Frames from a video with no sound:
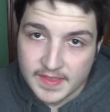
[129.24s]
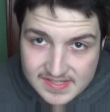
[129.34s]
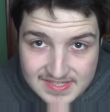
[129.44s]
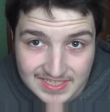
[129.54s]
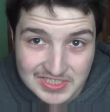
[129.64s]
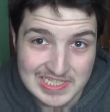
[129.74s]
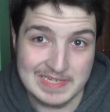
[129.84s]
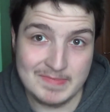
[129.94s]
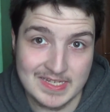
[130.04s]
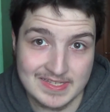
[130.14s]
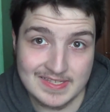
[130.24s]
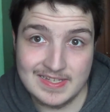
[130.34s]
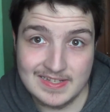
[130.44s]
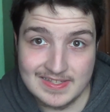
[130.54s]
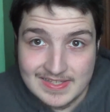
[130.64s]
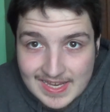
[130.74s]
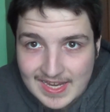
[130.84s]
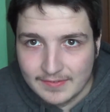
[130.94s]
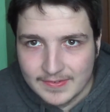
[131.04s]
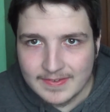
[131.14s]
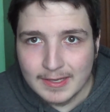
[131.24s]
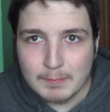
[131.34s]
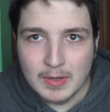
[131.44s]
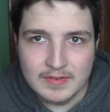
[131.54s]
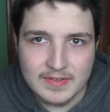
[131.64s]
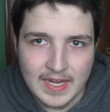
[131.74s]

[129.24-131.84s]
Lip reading: This essentially means that they have to take part